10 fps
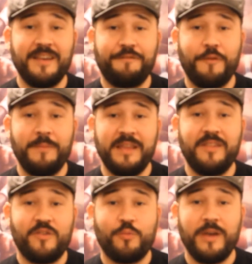it for me
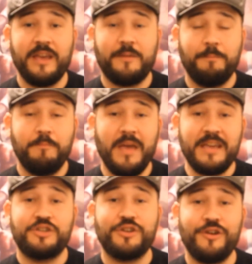this week.
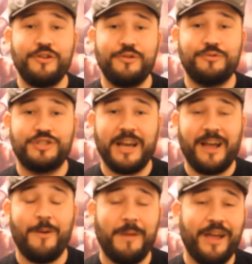Make sure you check
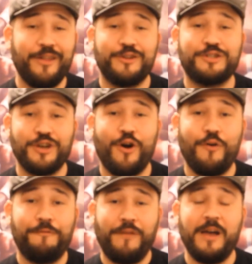out my other
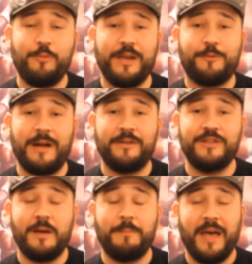show, Fight Week
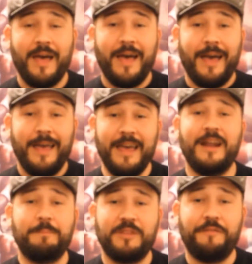Roundup. Hit
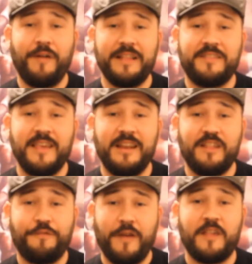up the Fight
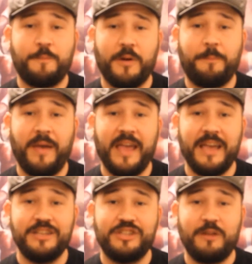City's Facebook
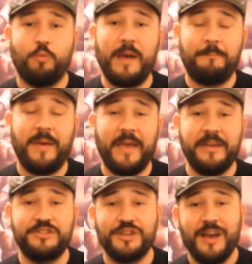page and
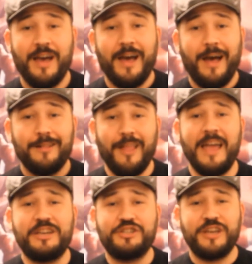webpage.
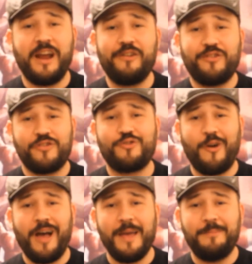Like, share,
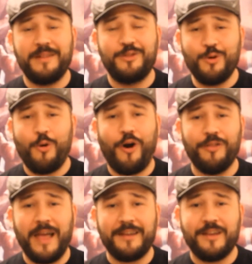subscribe, and do
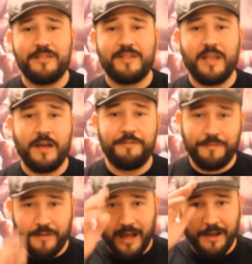all that good
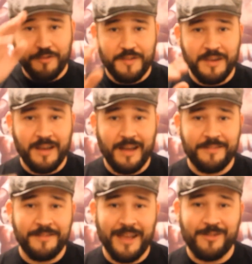stuff. I'll see you
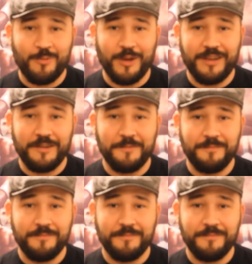guys next week.